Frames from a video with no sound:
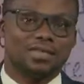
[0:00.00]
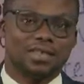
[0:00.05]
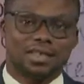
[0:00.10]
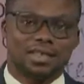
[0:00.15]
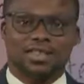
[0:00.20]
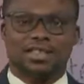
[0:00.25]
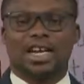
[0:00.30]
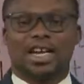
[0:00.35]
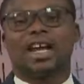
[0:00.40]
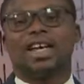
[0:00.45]

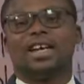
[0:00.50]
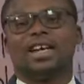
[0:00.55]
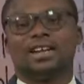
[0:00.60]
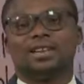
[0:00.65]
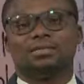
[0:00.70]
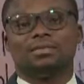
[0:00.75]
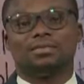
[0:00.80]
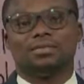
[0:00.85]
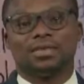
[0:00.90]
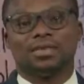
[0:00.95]
China
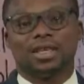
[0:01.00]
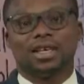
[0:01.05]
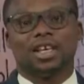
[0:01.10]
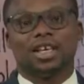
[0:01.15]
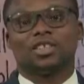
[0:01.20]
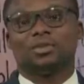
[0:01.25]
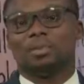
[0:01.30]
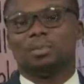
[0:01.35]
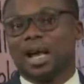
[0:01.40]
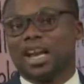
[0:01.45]

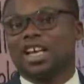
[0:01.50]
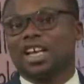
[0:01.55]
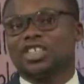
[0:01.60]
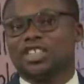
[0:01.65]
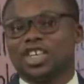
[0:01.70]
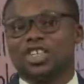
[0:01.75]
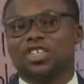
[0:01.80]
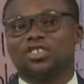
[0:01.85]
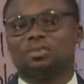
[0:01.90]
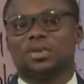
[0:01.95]
is
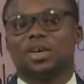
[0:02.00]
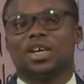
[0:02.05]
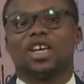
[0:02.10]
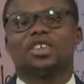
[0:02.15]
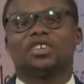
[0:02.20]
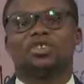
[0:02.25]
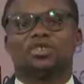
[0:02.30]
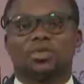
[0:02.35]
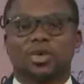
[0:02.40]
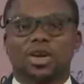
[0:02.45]
Malaysia's
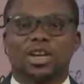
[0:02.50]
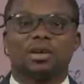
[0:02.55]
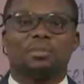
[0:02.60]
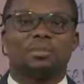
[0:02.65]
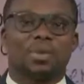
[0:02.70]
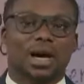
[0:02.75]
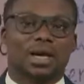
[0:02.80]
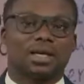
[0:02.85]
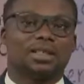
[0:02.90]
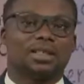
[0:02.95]
biggest trading
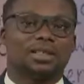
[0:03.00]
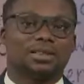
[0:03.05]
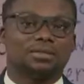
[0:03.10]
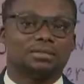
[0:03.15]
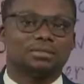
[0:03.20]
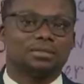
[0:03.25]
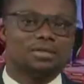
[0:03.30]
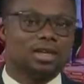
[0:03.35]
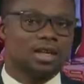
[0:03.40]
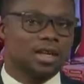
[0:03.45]
partner,
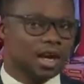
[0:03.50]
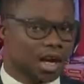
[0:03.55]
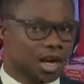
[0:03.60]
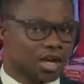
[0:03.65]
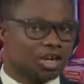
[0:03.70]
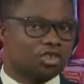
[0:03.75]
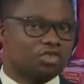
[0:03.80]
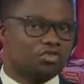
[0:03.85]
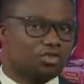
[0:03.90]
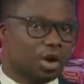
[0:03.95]
and
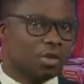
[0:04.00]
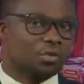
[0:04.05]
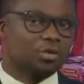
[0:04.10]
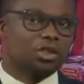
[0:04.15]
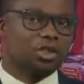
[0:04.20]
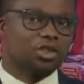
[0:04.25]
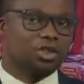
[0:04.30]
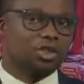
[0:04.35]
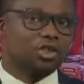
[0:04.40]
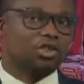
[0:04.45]

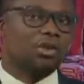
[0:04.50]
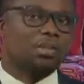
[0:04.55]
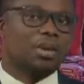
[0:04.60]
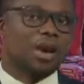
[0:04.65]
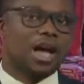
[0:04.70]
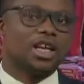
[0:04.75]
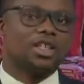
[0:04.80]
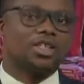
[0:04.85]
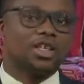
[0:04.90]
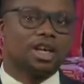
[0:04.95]
disruption to
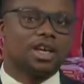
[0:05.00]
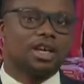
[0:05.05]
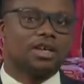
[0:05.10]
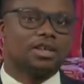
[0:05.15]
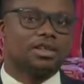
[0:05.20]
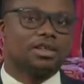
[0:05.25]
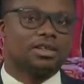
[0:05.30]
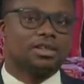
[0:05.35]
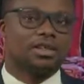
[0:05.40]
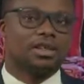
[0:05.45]
supply
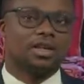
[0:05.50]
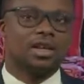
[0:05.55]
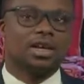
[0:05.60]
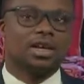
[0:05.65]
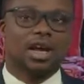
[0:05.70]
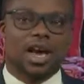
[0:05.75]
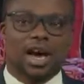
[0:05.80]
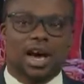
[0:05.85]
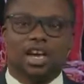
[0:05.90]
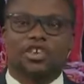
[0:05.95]
chains
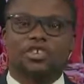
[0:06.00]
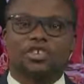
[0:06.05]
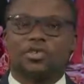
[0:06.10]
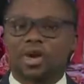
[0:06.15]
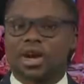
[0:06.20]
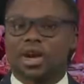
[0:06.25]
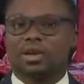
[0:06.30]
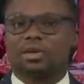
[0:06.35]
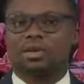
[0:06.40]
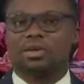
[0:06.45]
and
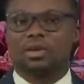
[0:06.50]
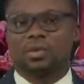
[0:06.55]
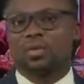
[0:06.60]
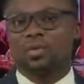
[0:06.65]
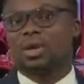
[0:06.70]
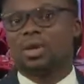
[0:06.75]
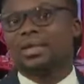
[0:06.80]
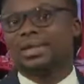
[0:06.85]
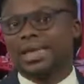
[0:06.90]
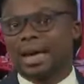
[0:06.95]
trade
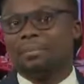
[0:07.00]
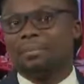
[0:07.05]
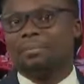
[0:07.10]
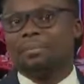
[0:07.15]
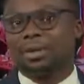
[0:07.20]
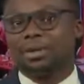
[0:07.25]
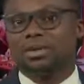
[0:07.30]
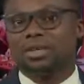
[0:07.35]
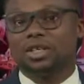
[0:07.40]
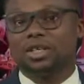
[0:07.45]
will
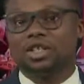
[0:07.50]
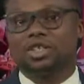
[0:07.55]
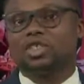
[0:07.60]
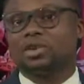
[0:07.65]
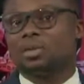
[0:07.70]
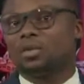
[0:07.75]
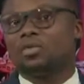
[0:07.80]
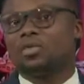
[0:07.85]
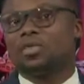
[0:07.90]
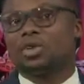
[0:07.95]
dampen some
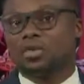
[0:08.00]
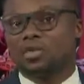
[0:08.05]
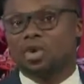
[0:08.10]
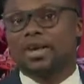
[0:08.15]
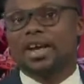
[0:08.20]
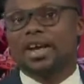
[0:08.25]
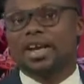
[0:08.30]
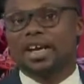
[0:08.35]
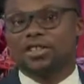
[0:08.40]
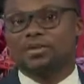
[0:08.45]
of the growth
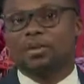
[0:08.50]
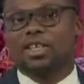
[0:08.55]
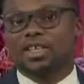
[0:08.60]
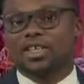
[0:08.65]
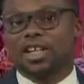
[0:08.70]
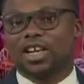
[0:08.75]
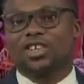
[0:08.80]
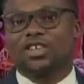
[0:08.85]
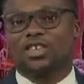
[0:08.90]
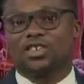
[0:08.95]

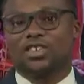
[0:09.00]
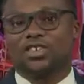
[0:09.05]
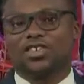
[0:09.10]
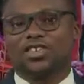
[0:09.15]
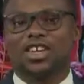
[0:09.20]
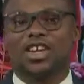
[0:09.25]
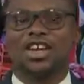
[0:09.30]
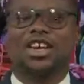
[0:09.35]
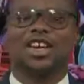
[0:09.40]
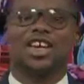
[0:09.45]
expectations
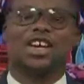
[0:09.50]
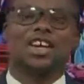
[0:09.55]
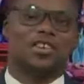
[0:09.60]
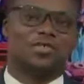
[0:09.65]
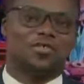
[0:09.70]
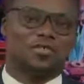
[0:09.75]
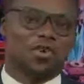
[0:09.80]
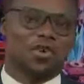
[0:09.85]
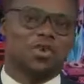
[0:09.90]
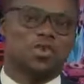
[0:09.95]
in the
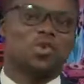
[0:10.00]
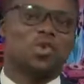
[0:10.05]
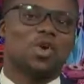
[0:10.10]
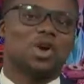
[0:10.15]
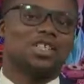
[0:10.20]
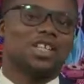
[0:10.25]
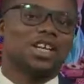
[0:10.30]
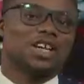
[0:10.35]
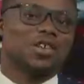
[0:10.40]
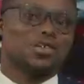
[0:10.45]
fourth
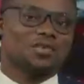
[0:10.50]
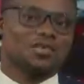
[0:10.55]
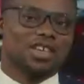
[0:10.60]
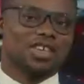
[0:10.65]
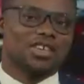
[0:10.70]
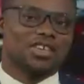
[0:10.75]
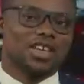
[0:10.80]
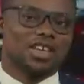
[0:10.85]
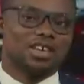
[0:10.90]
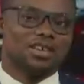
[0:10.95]
quarter of
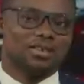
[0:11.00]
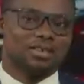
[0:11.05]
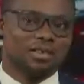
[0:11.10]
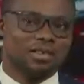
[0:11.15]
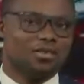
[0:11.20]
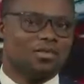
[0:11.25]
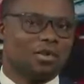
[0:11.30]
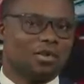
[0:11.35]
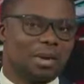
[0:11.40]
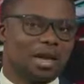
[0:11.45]
this year
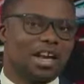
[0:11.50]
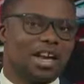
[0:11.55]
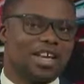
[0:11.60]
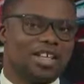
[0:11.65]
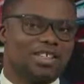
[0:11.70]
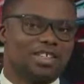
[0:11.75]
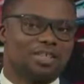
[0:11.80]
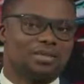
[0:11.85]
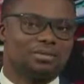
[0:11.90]
for Malaysia.